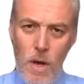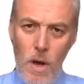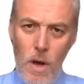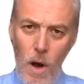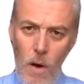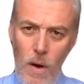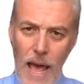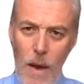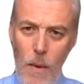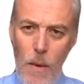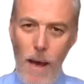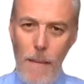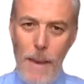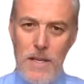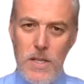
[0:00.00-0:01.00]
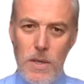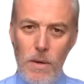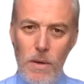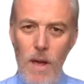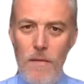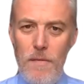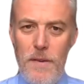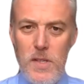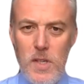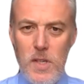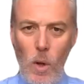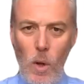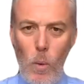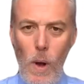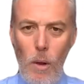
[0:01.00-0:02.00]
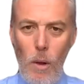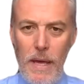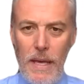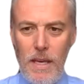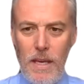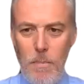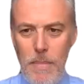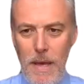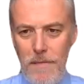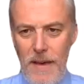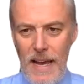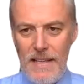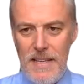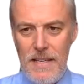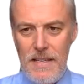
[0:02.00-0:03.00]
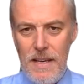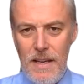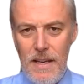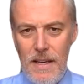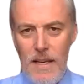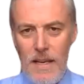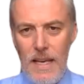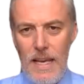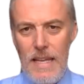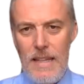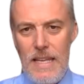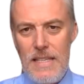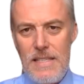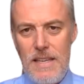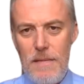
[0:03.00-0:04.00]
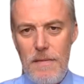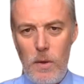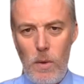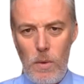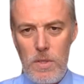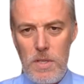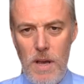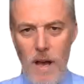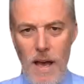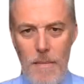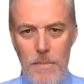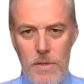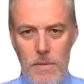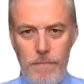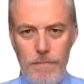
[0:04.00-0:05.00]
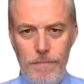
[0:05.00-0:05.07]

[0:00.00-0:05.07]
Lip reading: on how our mental and physical well-being can be affected in these difficult times.